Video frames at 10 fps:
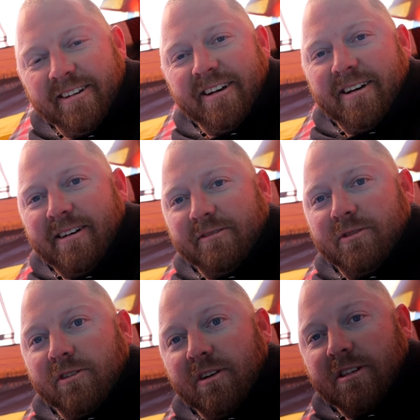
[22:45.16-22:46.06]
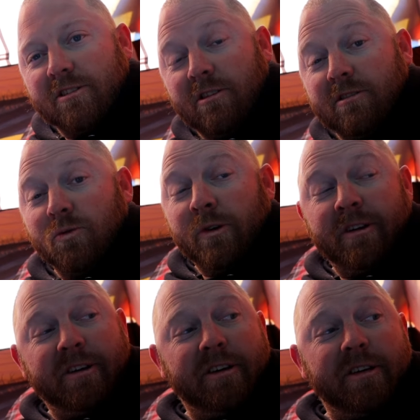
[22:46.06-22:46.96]
yeah, off to a great start. It's
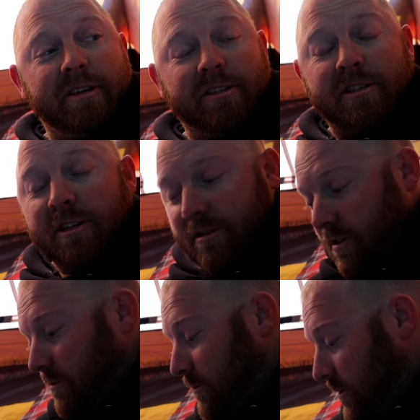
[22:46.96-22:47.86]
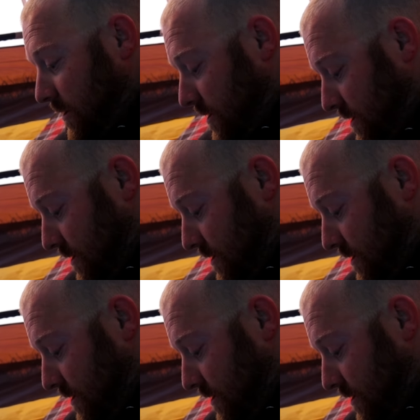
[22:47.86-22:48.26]
windy. It's chilly this morning,